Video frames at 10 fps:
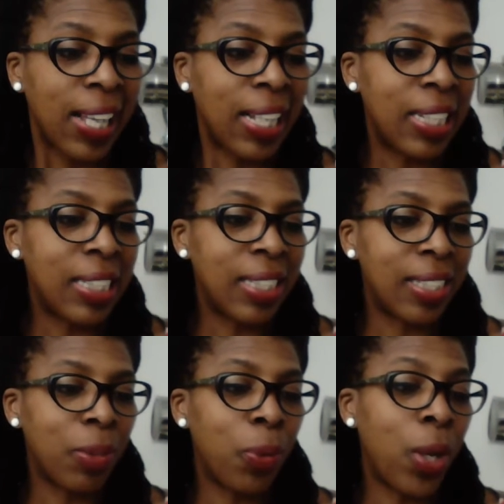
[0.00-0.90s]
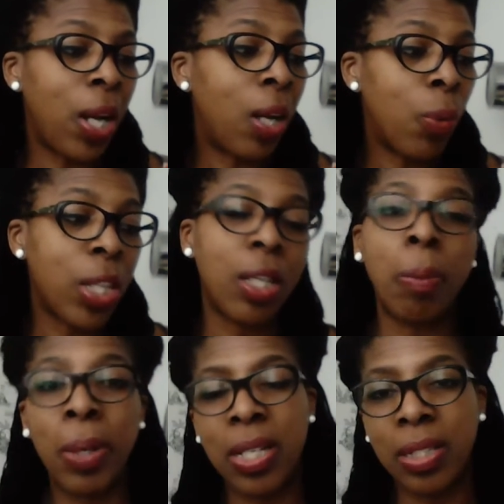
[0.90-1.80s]
and with her
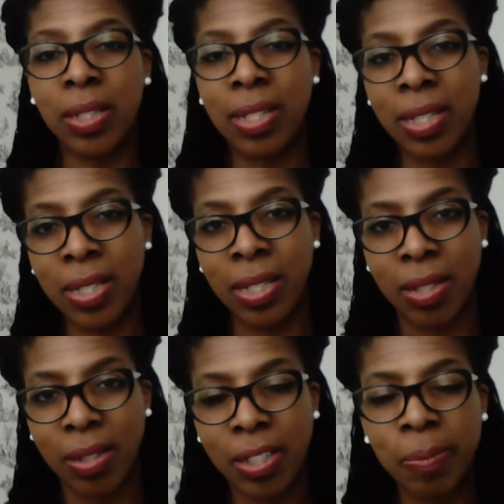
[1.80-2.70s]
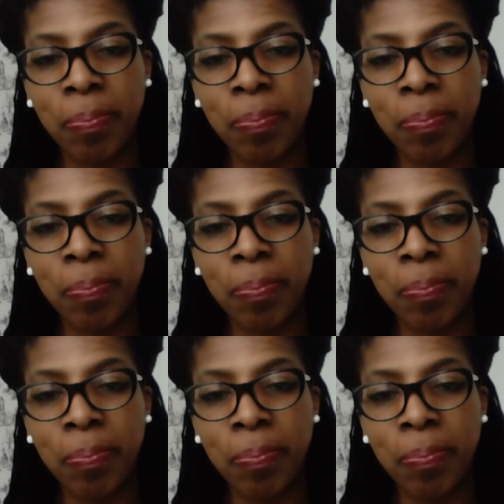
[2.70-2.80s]
personal assistant.